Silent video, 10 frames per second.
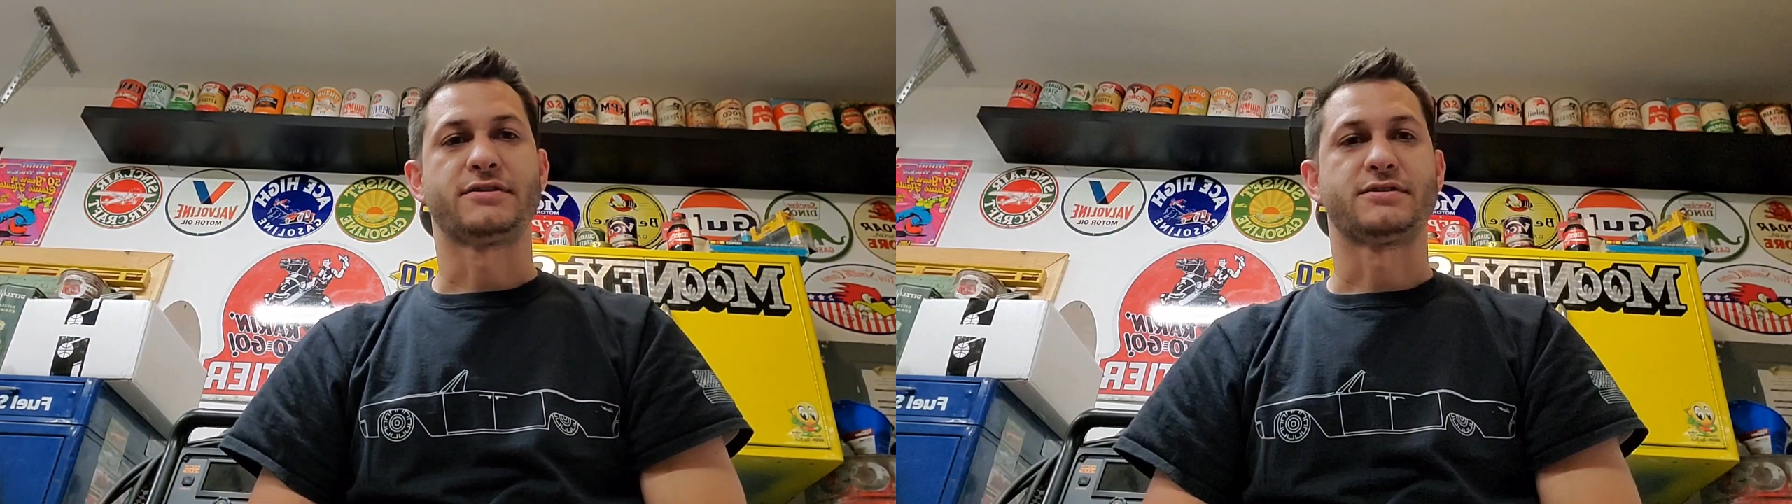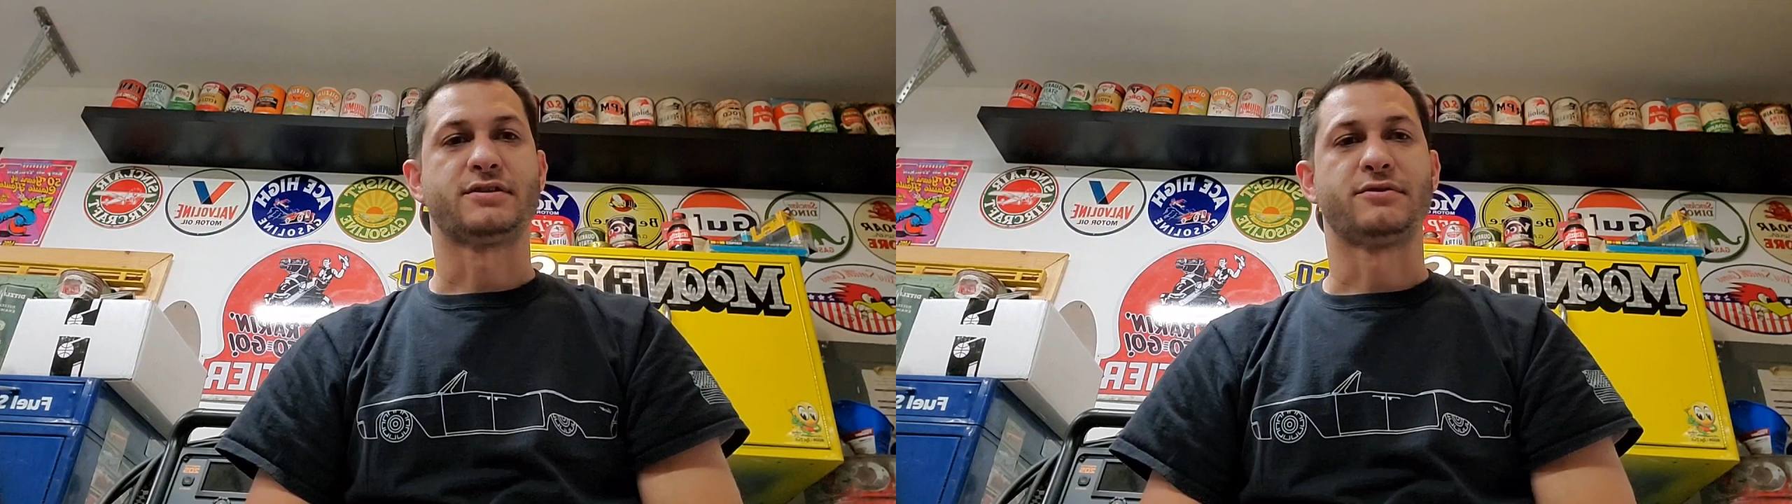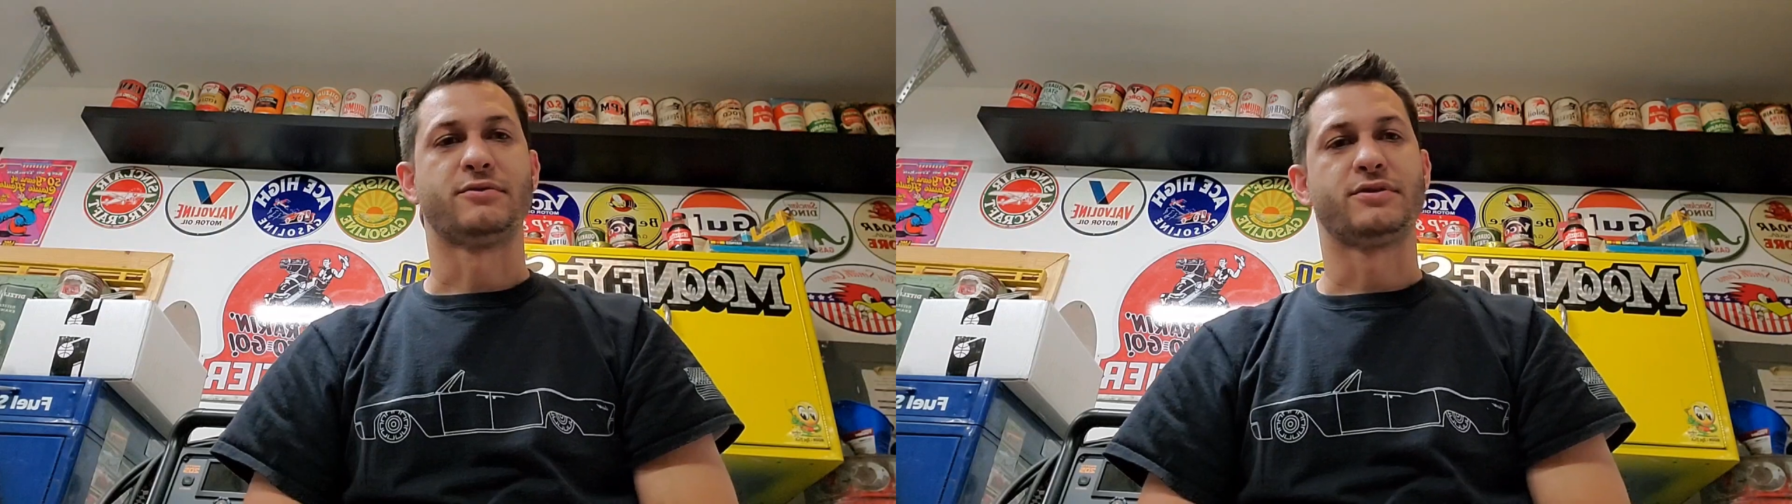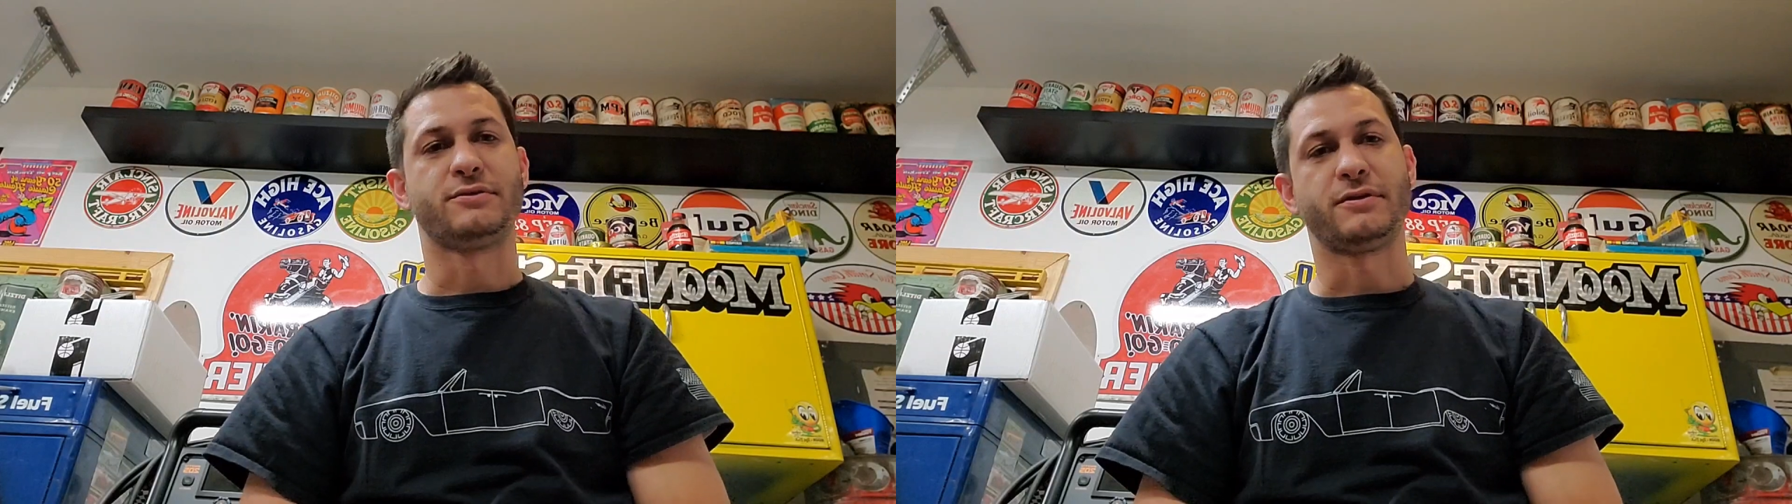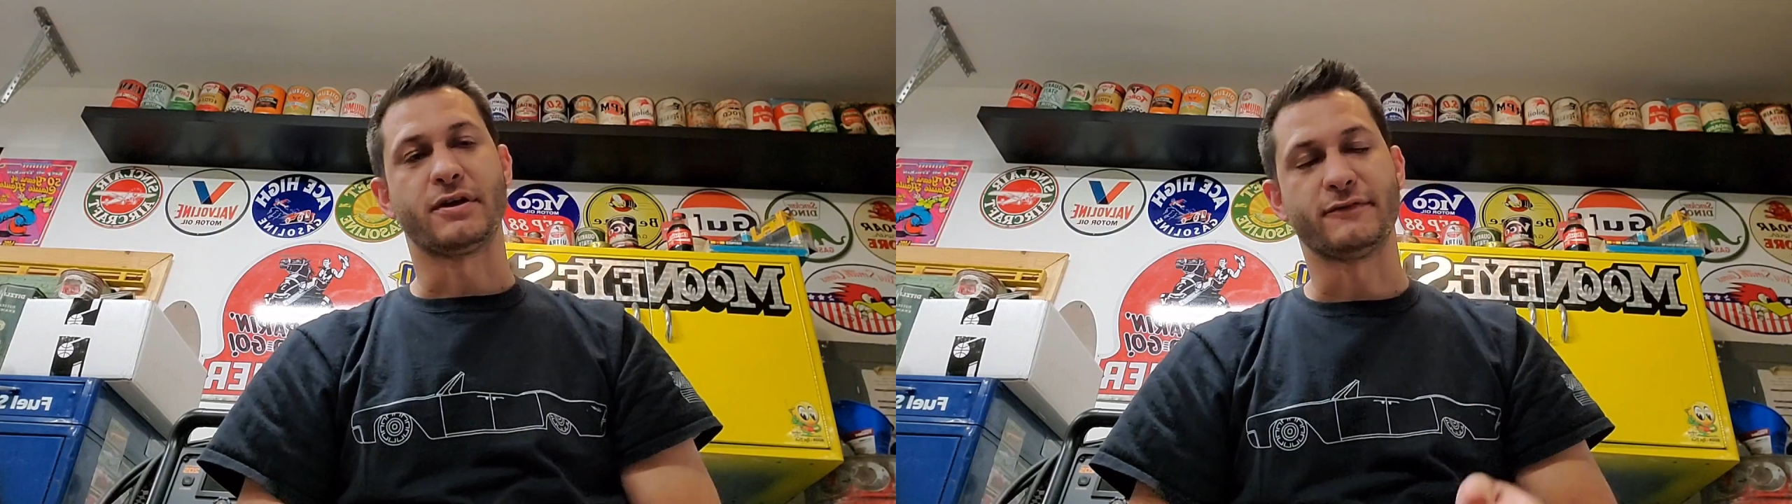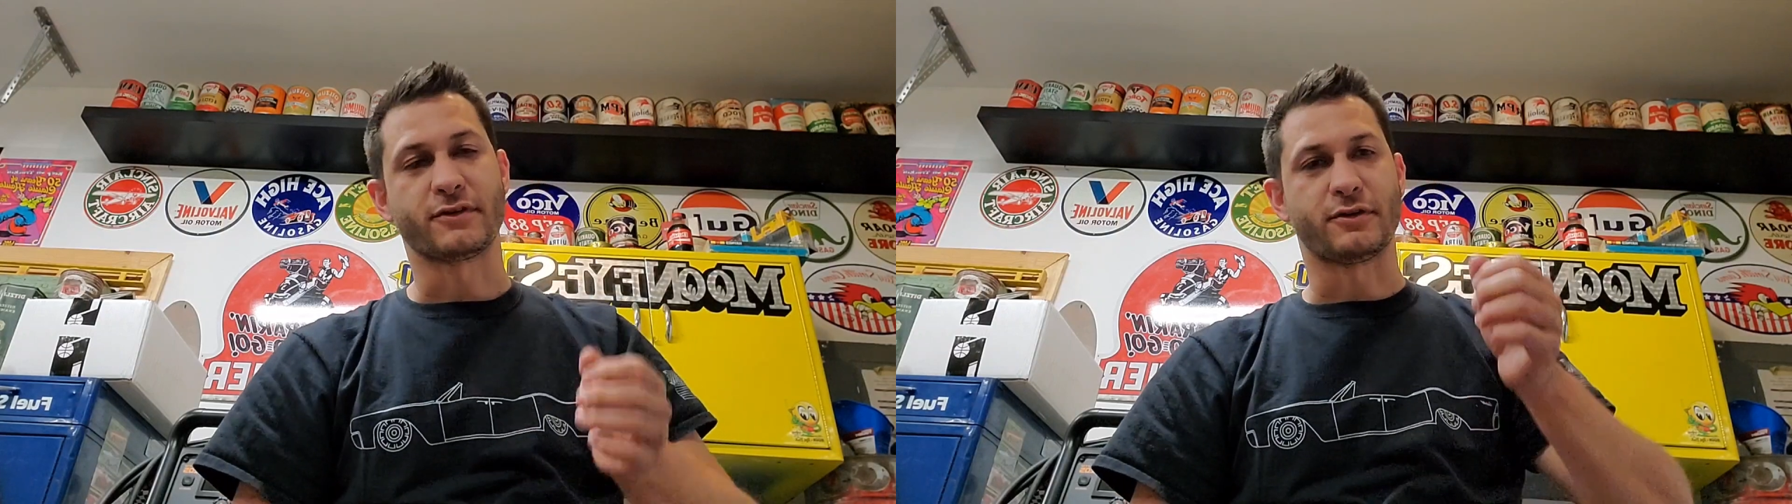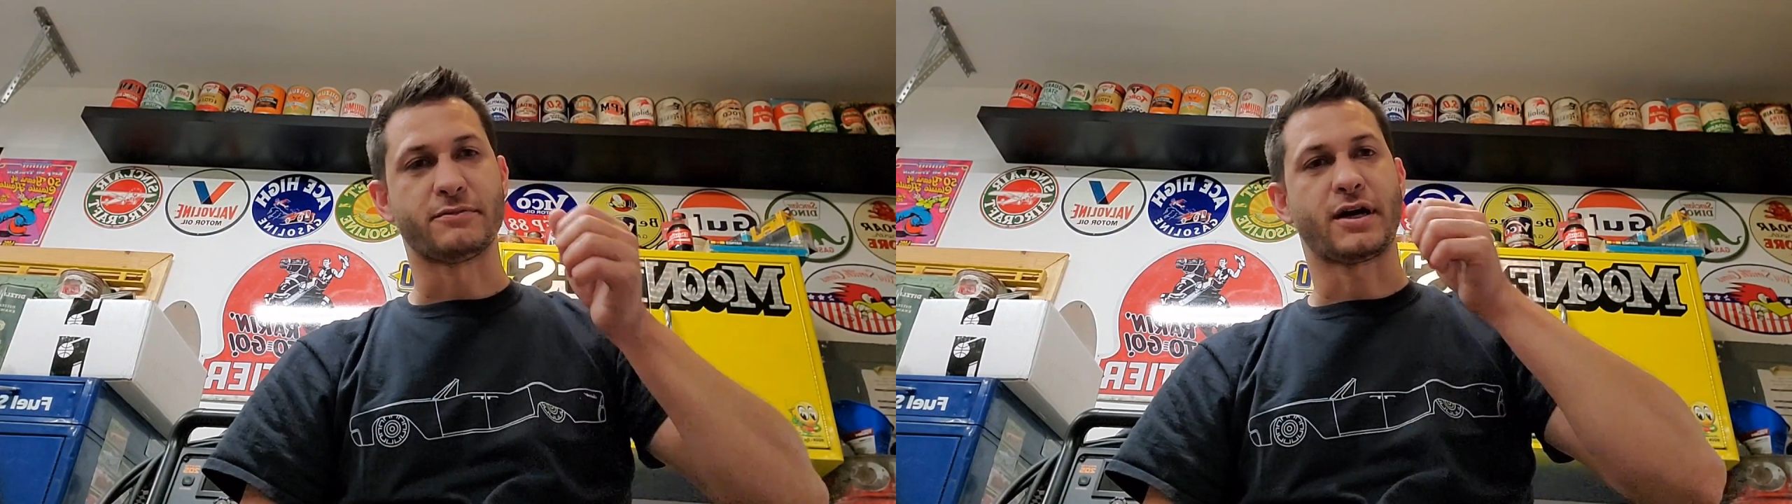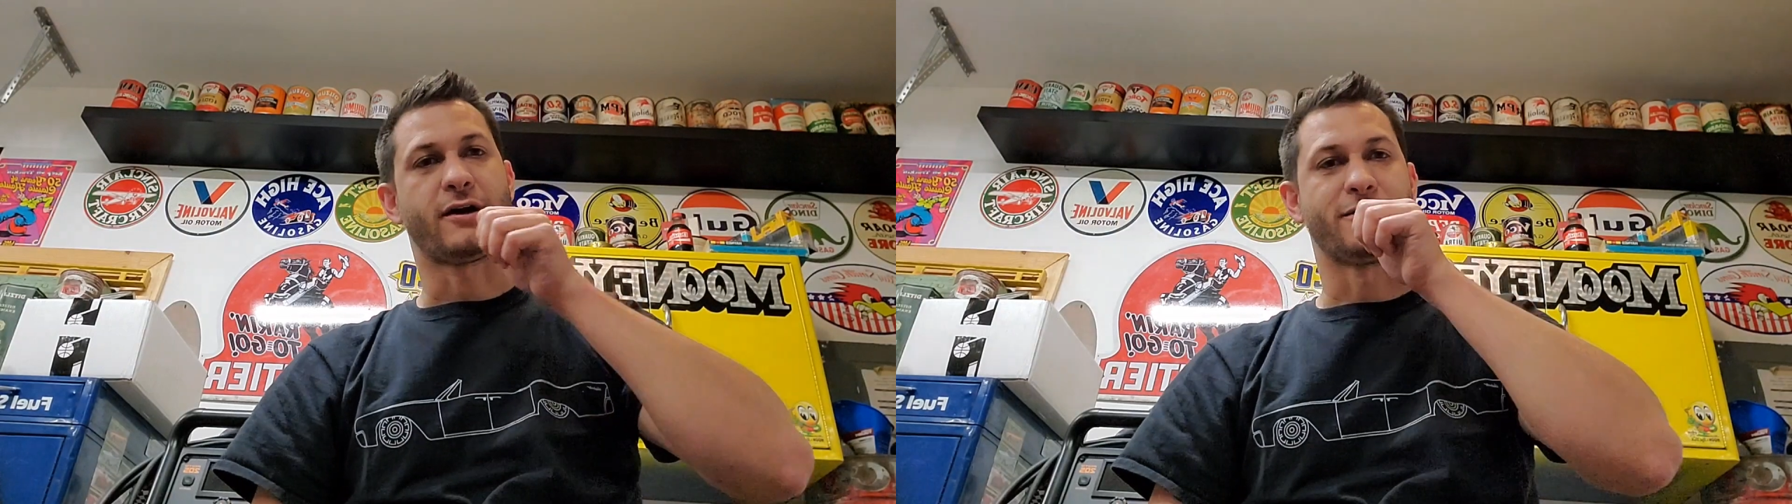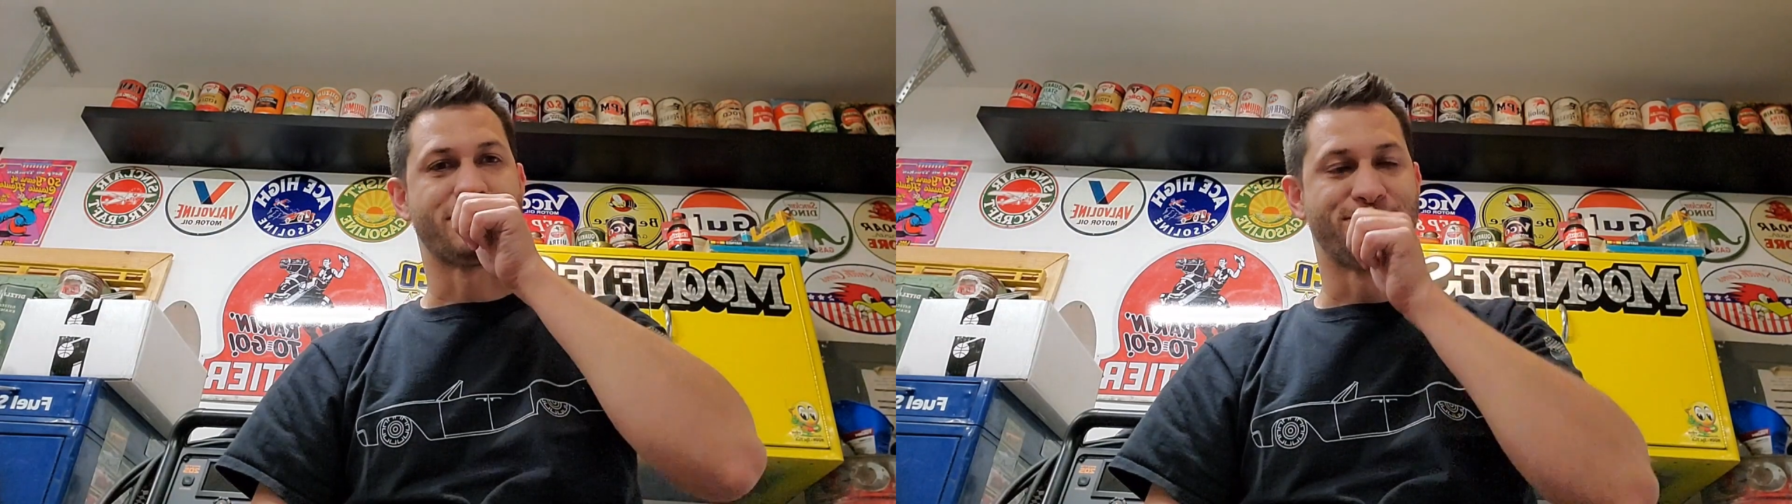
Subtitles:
so we're doing it even though I'm tired.